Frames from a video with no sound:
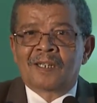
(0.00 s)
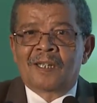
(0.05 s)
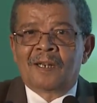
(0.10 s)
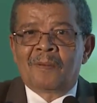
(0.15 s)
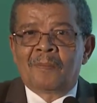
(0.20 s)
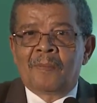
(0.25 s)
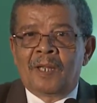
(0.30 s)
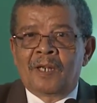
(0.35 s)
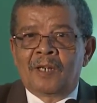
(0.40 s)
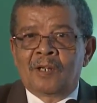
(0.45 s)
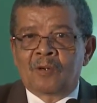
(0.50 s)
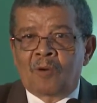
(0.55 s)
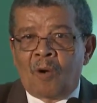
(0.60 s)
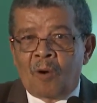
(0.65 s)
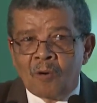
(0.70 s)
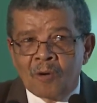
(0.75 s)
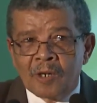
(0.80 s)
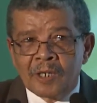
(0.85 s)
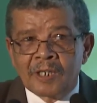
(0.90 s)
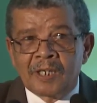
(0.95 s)
and many
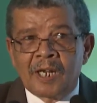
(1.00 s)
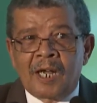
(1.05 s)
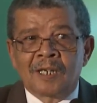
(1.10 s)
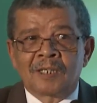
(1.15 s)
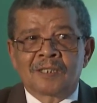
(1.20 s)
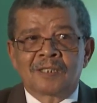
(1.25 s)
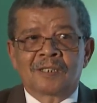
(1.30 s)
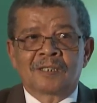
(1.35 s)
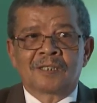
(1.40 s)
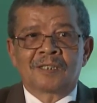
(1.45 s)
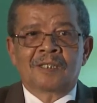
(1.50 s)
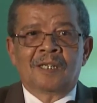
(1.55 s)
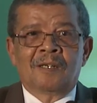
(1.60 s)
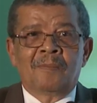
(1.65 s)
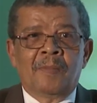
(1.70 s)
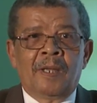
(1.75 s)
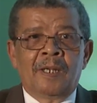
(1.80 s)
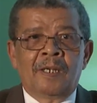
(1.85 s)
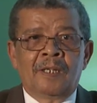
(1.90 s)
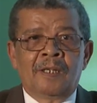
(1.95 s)
concrete answers, and
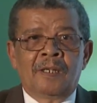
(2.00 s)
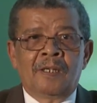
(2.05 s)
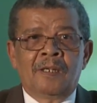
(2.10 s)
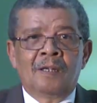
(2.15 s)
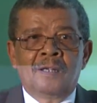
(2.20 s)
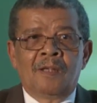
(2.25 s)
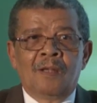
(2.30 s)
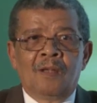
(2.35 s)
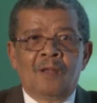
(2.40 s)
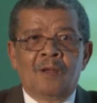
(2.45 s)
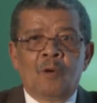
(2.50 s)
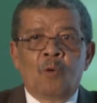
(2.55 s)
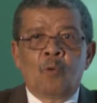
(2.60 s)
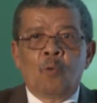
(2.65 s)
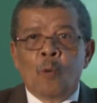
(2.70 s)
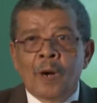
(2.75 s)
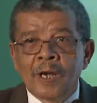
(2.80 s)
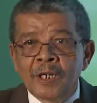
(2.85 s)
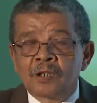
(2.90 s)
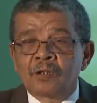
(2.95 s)
many
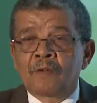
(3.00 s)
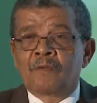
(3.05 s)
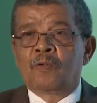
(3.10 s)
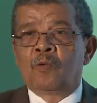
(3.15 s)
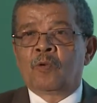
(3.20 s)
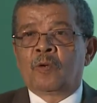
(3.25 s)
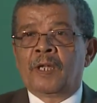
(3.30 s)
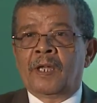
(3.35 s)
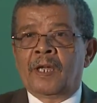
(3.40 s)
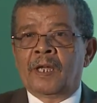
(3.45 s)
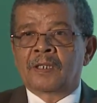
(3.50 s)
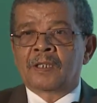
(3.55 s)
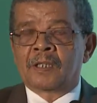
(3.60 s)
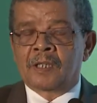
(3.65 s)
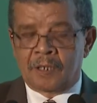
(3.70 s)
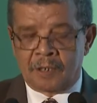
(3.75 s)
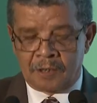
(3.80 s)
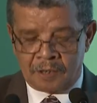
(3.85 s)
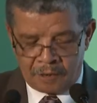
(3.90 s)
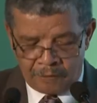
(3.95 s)
ways of looking at
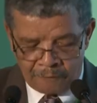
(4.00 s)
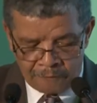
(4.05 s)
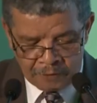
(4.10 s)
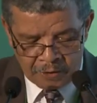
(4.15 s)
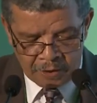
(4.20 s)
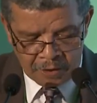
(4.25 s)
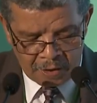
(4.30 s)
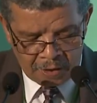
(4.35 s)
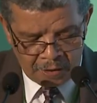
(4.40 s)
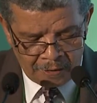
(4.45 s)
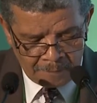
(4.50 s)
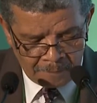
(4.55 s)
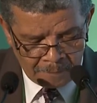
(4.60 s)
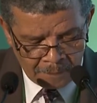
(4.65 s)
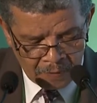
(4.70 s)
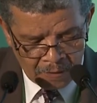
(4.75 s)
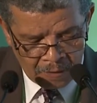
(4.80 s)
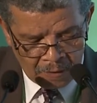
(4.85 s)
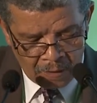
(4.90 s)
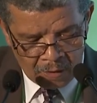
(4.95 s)
things differently.
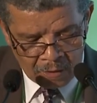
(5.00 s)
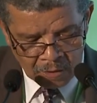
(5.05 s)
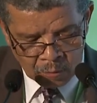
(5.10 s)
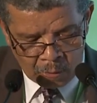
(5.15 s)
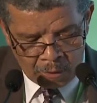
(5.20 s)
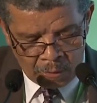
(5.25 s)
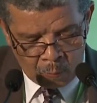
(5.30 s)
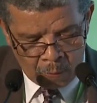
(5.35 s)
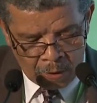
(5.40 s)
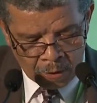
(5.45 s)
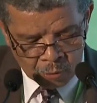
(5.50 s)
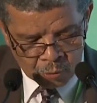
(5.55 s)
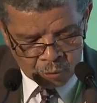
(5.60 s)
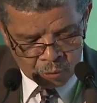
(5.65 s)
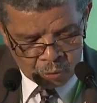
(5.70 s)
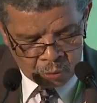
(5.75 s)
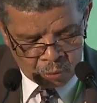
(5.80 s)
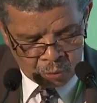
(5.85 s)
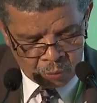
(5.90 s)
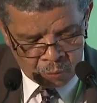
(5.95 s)
So I want
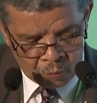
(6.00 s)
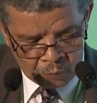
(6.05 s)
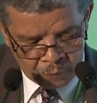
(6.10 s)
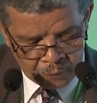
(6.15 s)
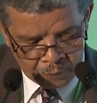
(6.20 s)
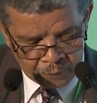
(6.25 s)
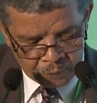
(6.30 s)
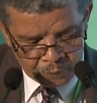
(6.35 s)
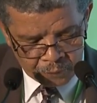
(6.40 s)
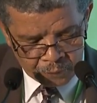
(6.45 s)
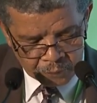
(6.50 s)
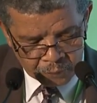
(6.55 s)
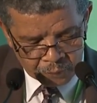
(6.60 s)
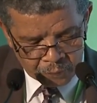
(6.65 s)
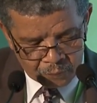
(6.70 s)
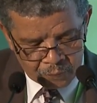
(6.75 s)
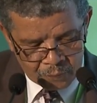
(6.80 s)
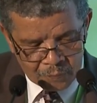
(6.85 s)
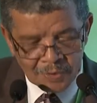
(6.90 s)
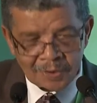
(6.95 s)
to
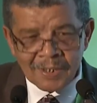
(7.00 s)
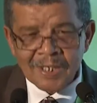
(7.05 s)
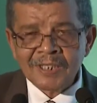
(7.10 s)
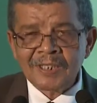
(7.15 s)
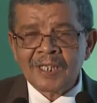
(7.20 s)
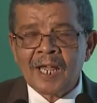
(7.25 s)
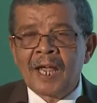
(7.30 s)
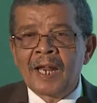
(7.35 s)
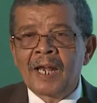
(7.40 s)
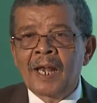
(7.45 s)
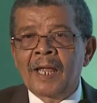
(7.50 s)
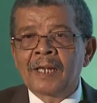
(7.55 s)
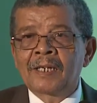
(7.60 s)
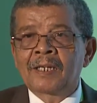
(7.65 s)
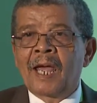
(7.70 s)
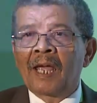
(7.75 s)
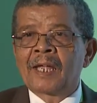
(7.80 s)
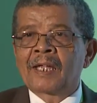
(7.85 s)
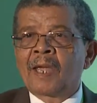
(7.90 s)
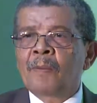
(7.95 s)
just highlight,
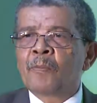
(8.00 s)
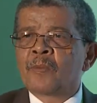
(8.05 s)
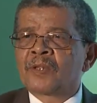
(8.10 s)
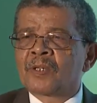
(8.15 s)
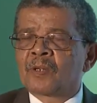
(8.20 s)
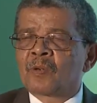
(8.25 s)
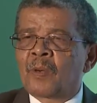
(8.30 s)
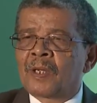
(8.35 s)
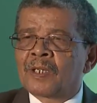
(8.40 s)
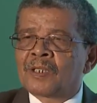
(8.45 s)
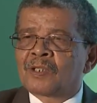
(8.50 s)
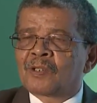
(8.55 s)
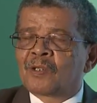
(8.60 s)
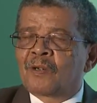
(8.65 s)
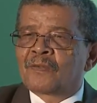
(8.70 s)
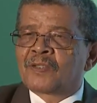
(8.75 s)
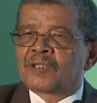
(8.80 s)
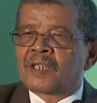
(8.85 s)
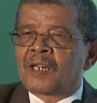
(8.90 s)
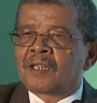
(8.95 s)
I came with a question
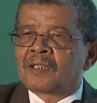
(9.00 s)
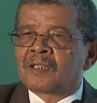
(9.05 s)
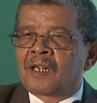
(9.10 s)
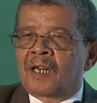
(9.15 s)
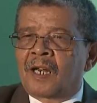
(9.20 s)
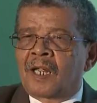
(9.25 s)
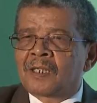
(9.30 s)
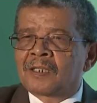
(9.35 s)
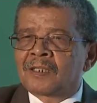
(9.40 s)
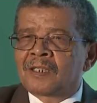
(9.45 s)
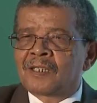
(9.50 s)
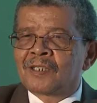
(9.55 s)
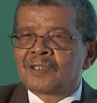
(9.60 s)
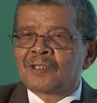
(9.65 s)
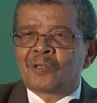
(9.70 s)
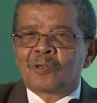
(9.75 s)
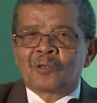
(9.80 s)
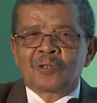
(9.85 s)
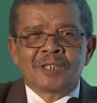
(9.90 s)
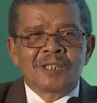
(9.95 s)
of
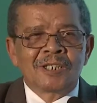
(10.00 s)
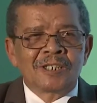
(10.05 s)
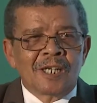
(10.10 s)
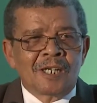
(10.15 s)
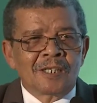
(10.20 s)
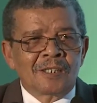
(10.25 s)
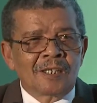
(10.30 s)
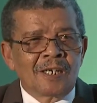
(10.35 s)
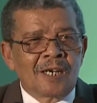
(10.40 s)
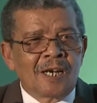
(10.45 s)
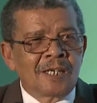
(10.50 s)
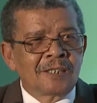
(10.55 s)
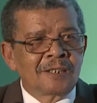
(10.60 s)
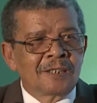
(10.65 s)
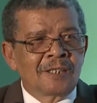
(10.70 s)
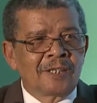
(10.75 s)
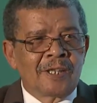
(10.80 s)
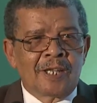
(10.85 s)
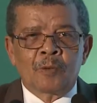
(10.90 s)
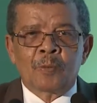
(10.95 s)
centralization or
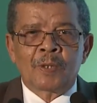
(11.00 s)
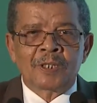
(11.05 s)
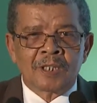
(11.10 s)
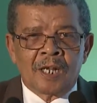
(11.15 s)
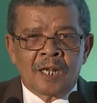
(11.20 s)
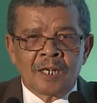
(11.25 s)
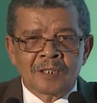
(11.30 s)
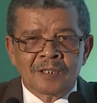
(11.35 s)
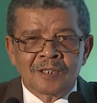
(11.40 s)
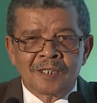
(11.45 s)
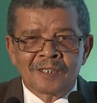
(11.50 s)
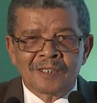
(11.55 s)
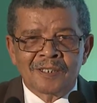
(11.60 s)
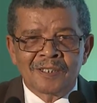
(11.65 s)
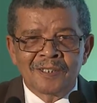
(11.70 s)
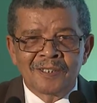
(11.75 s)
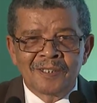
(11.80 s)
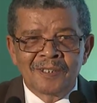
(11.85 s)
decentralization. That was answered.